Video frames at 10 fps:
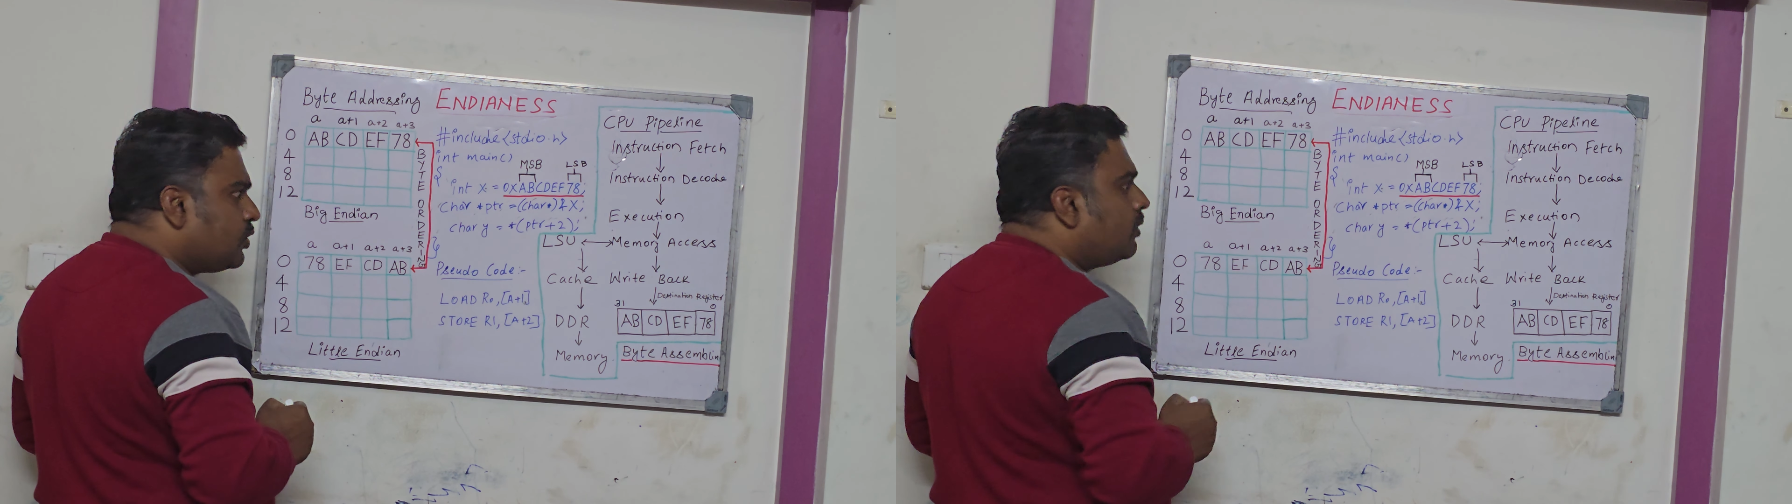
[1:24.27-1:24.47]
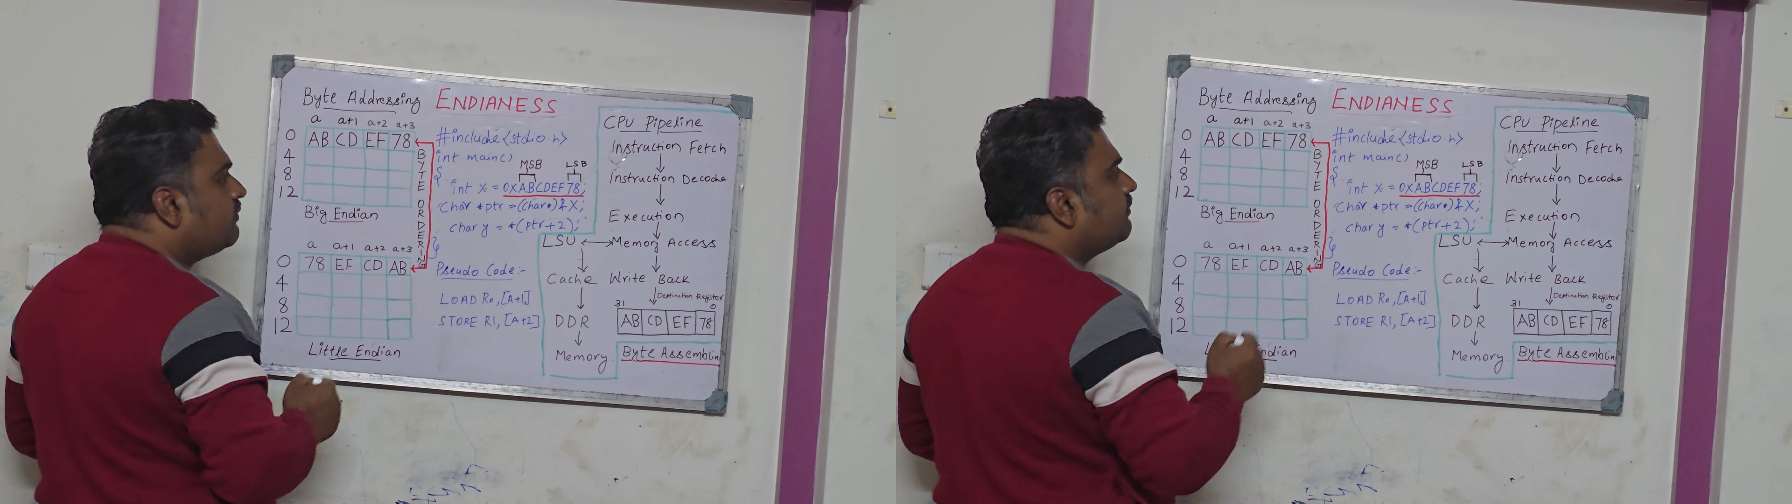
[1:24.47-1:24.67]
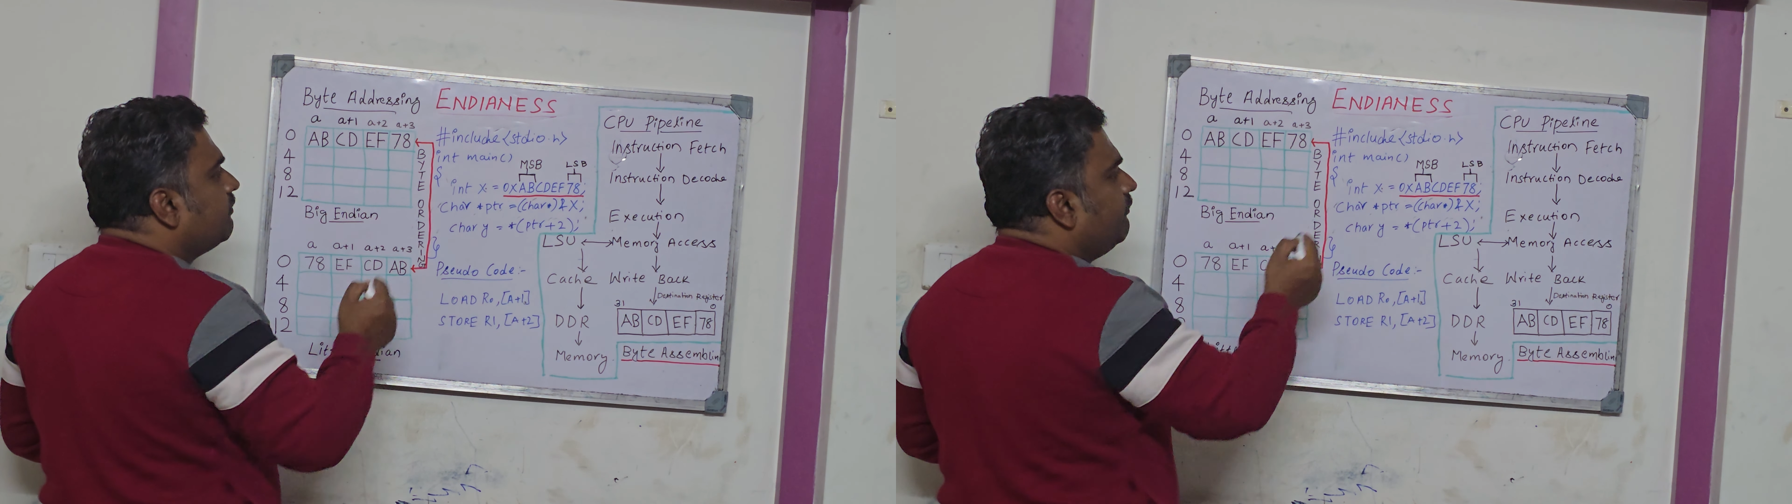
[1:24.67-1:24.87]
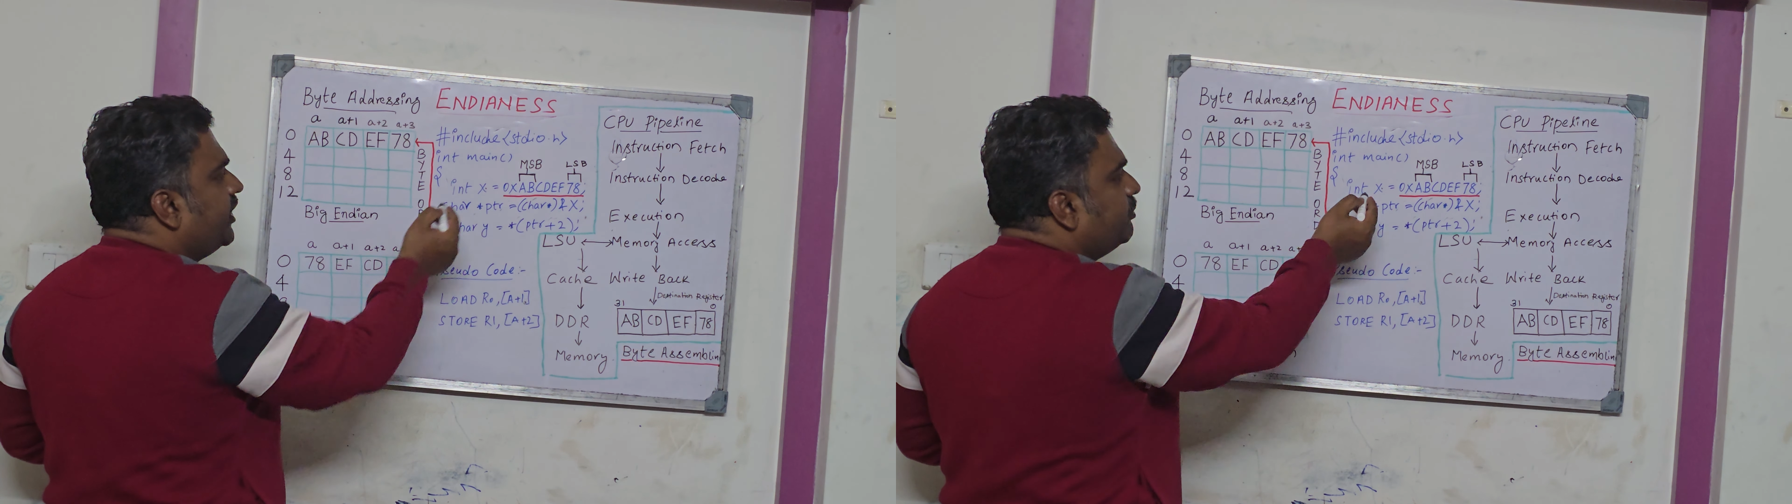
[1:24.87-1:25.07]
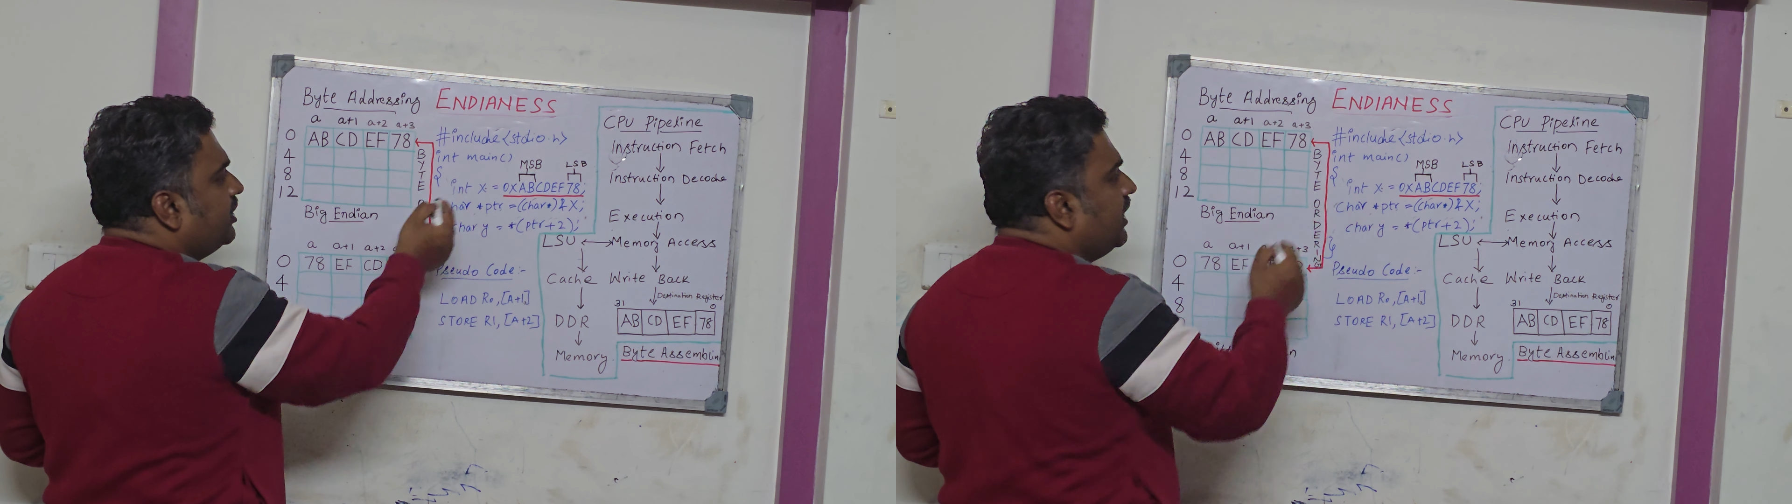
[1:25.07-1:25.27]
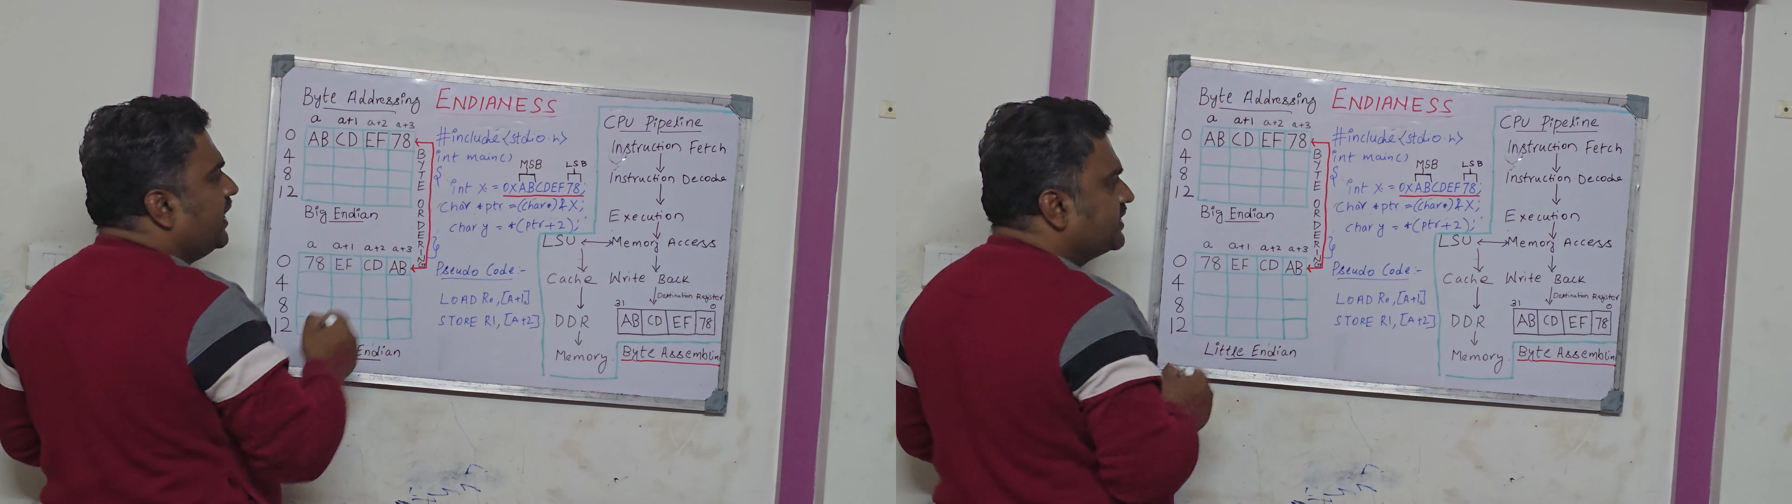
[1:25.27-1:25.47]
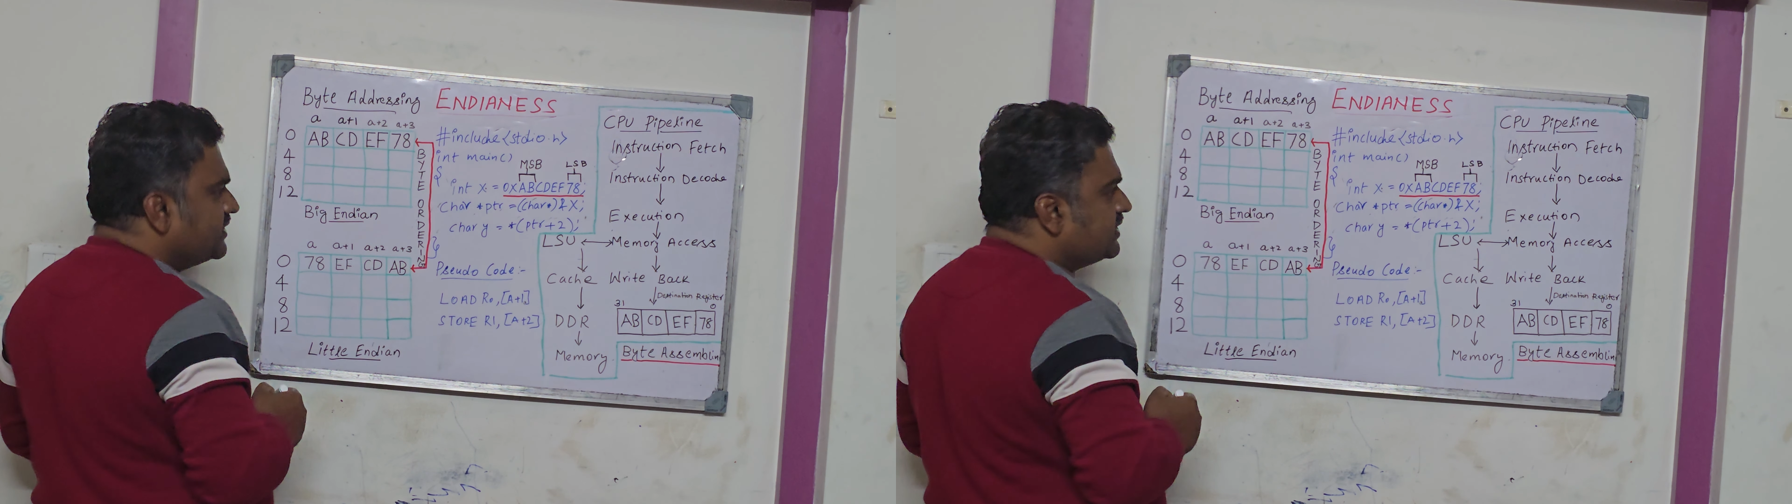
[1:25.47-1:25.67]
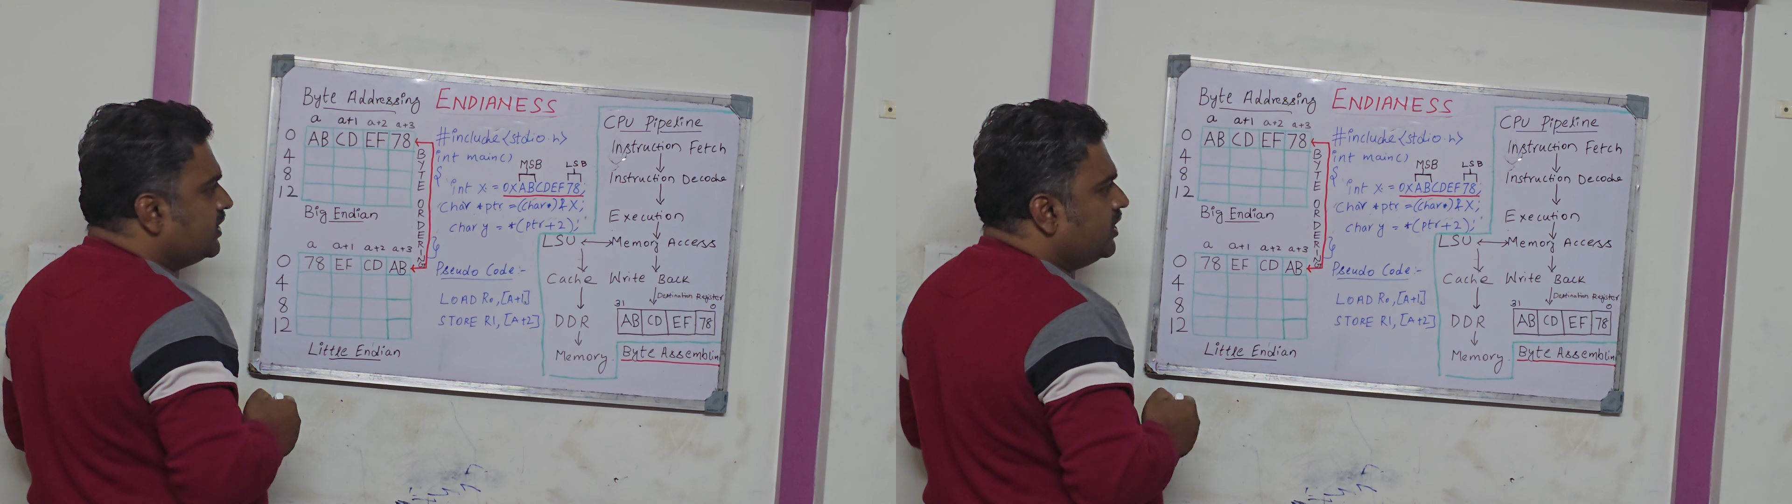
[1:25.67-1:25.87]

of variable x